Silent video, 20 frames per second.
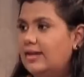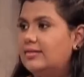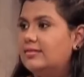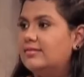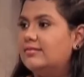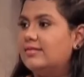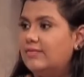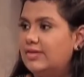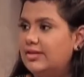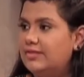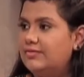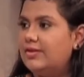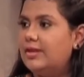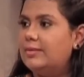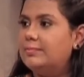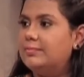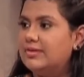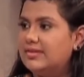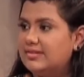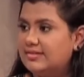
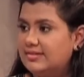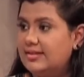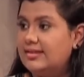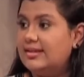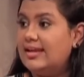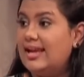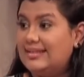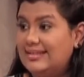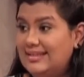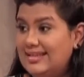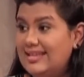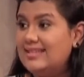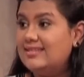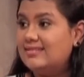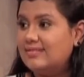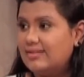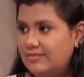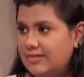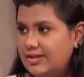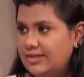75%, at
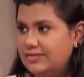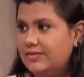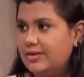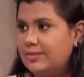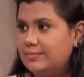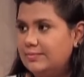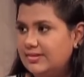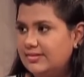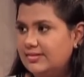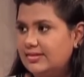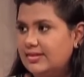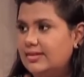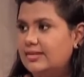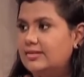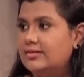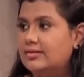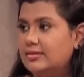least 75%